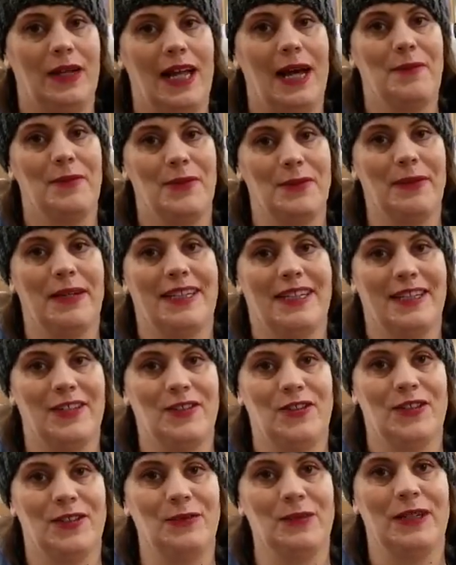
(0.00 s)
happened to my
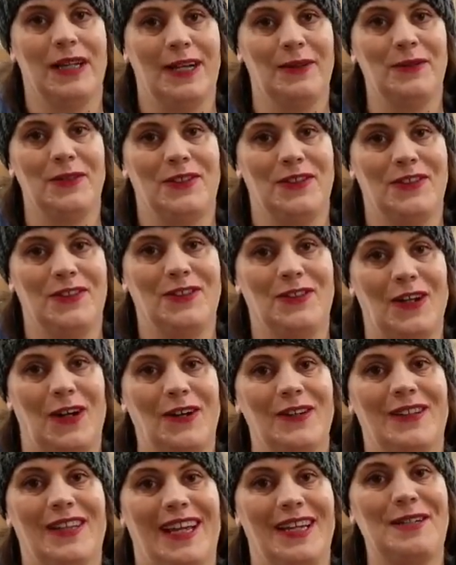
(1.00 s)
kitchen when I would just
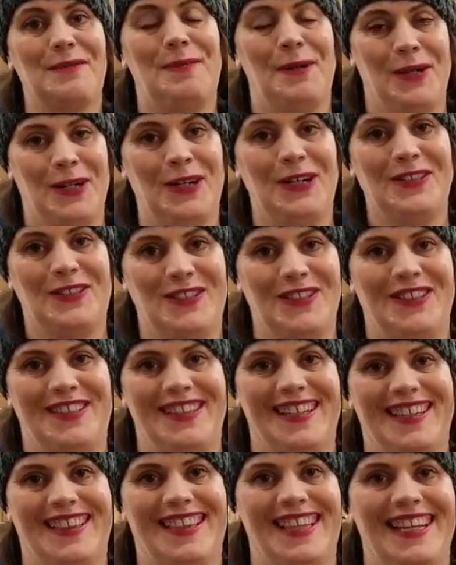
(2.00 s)
start like
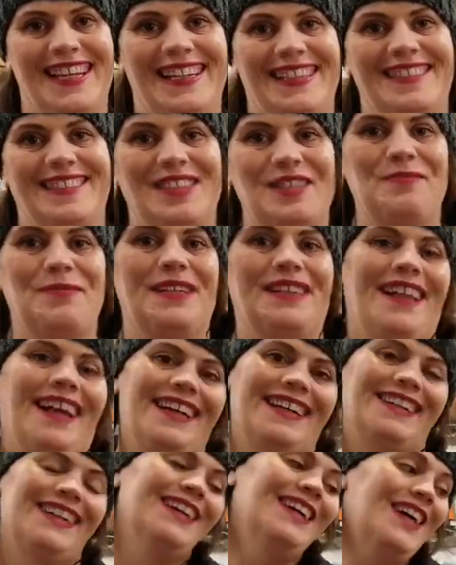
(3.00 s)
purchasing things and be like,